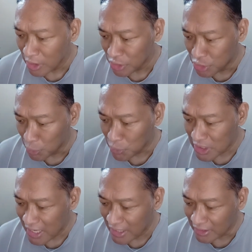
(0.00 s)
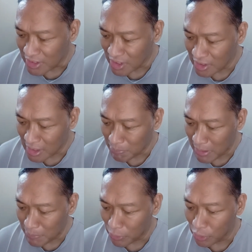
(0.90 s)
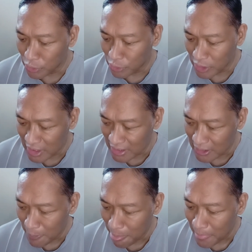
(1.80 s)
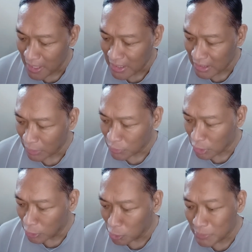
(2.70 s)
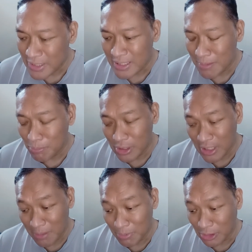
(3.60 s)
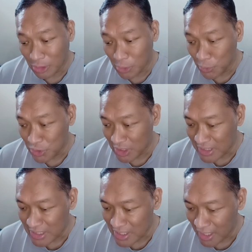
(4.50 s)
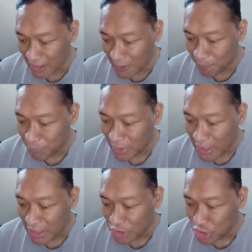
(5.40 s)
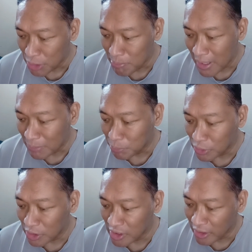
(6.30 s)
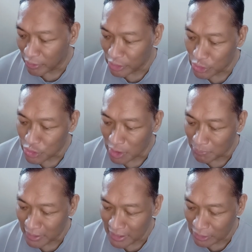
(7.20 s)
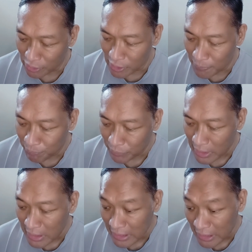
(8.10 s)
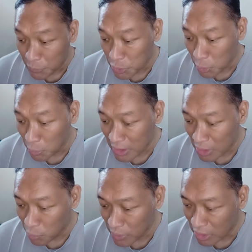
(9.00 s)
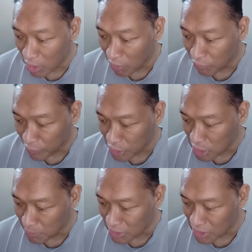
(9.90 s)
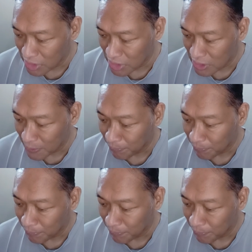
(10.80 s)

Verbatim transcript: Josie held a Sunday paper on her knee. It was a gloomy December day, but cozy inside. She might put the decorations up later. It was only a week off Christmas.